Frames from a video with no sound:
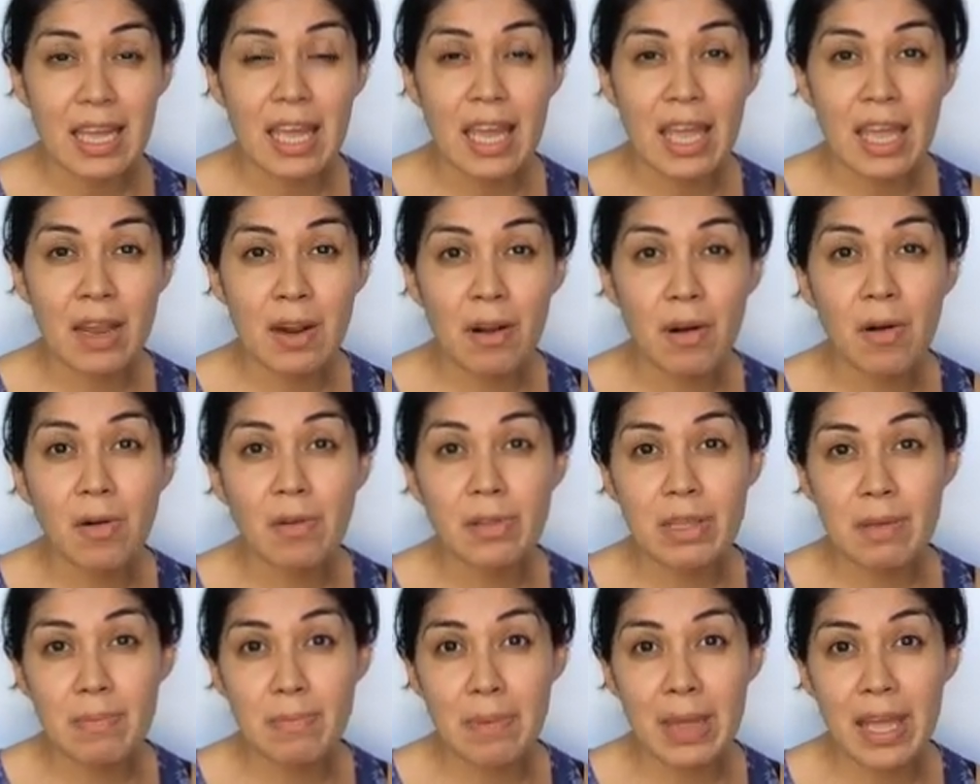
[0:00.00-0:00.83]
It all
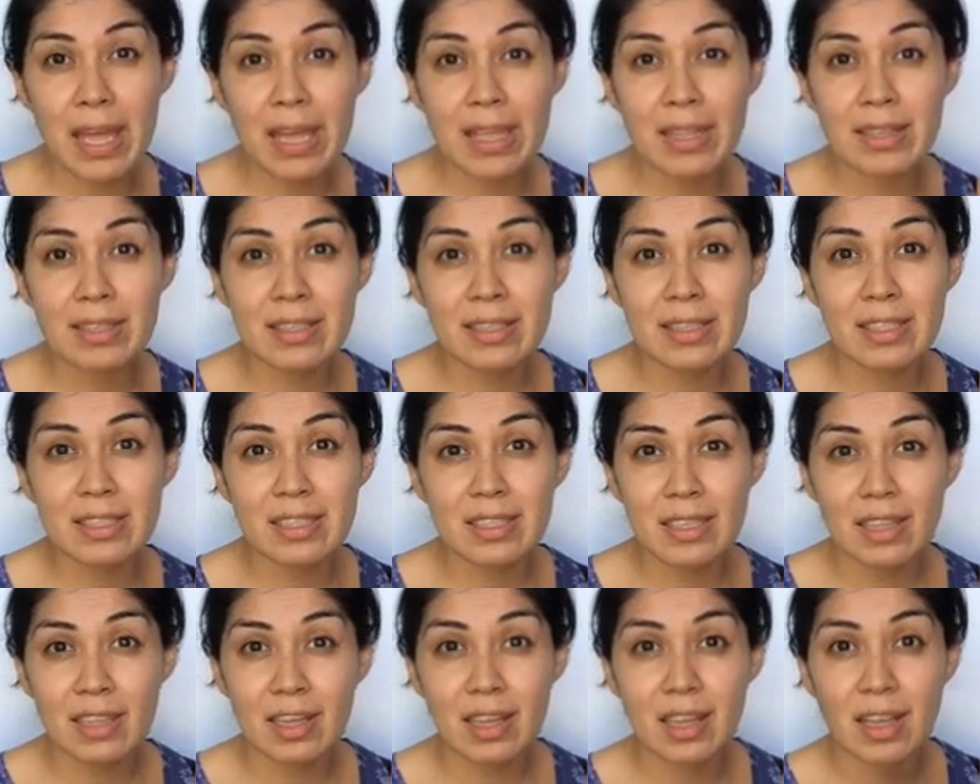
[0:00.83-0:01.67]
depends
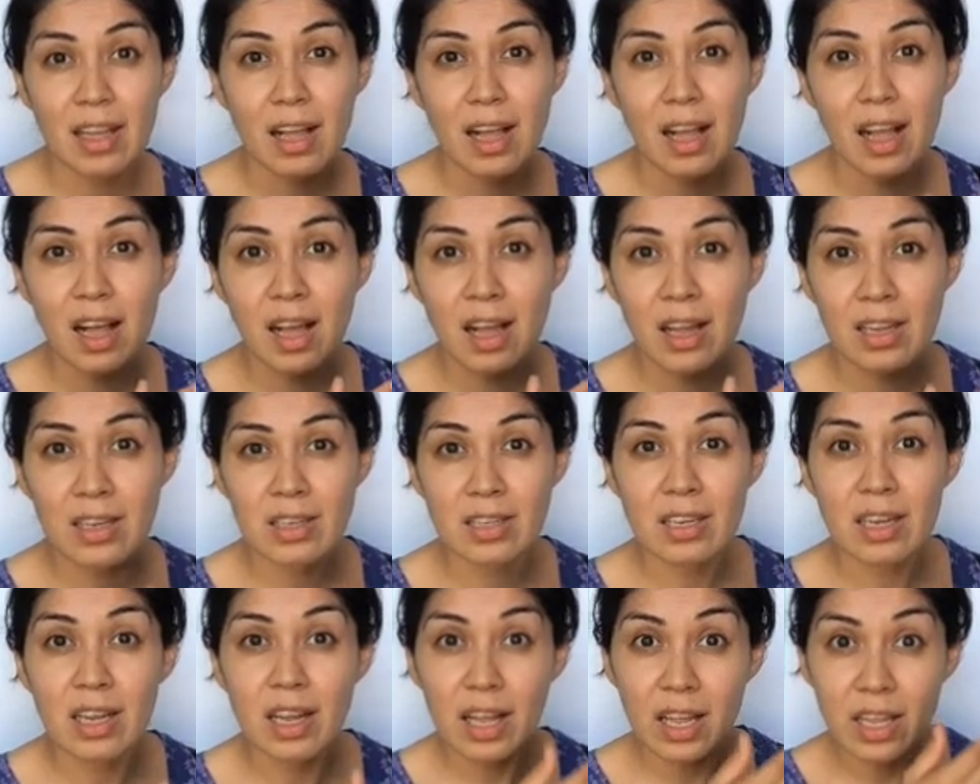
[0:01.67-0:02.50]
on
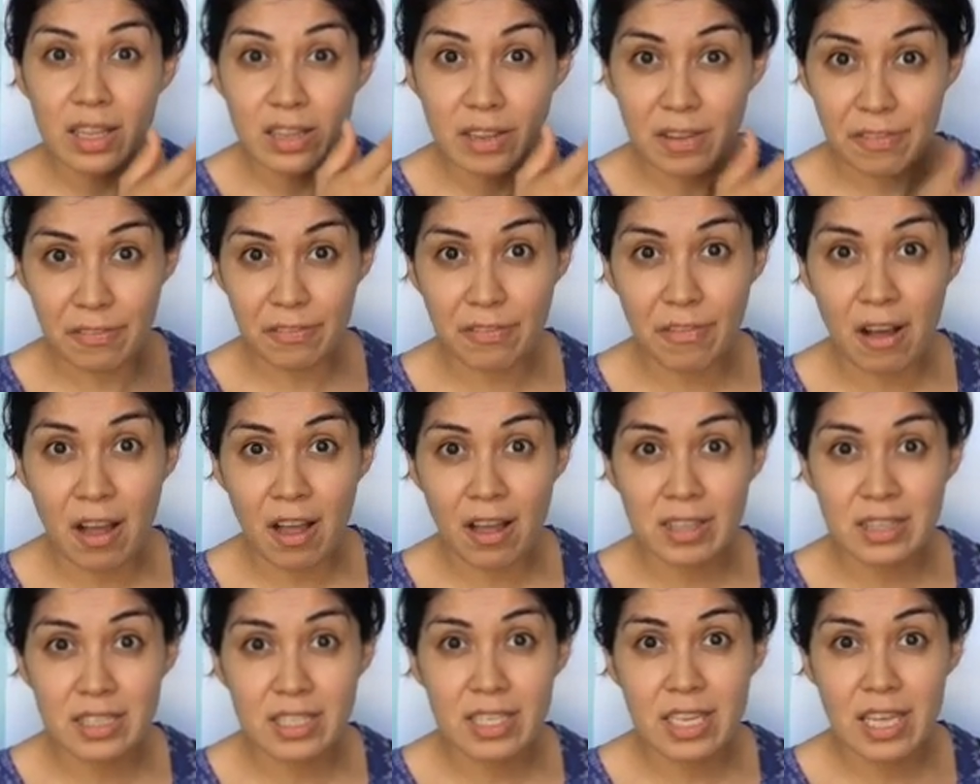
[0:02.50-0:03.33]
the
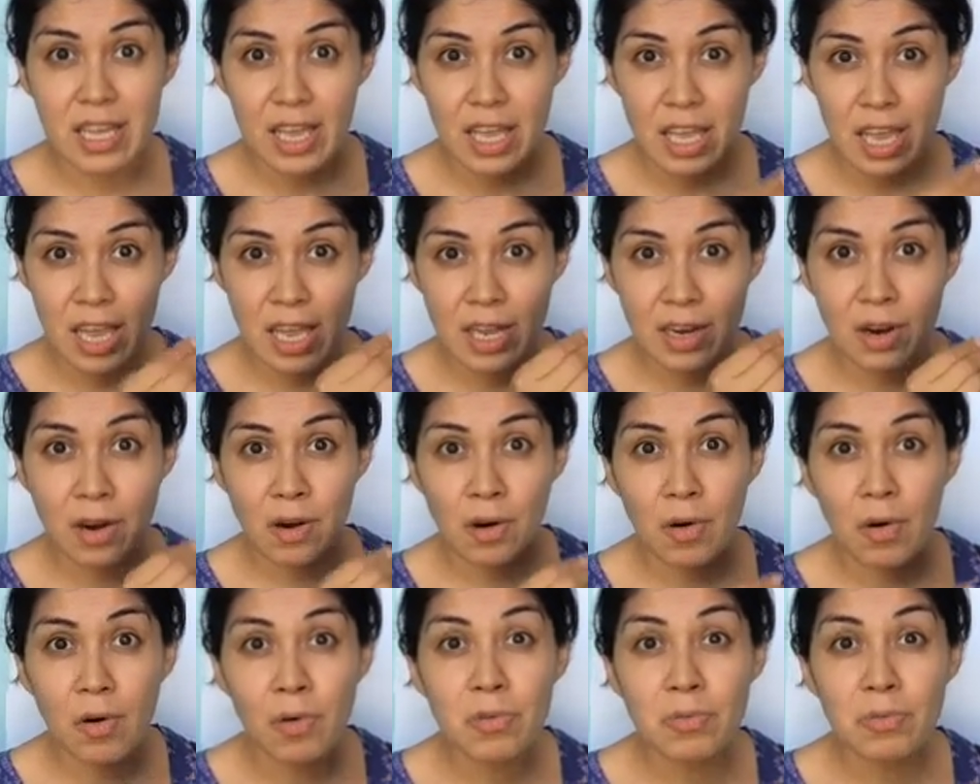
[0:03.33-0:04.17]
font and our
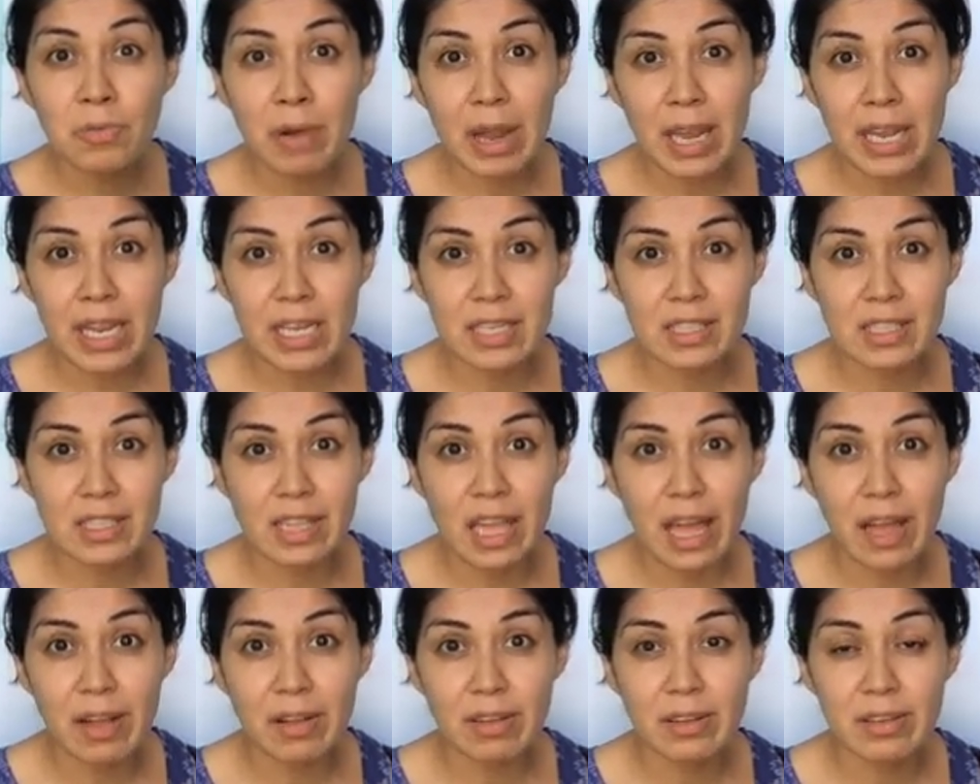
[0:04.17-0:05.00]
own writing
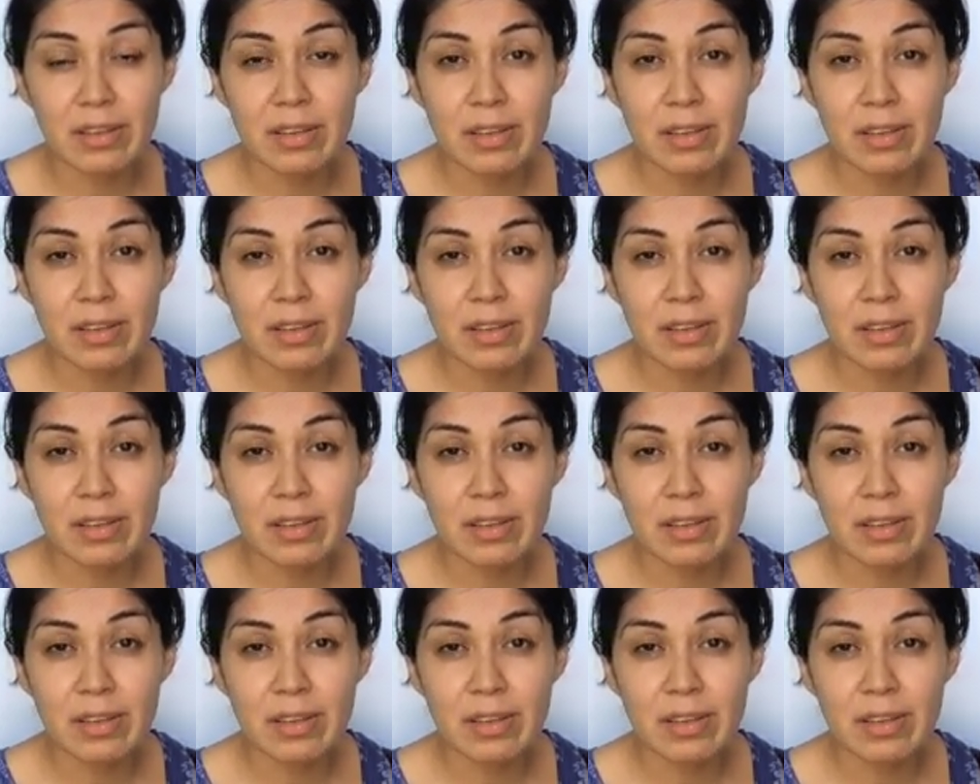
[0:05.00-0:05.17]
style.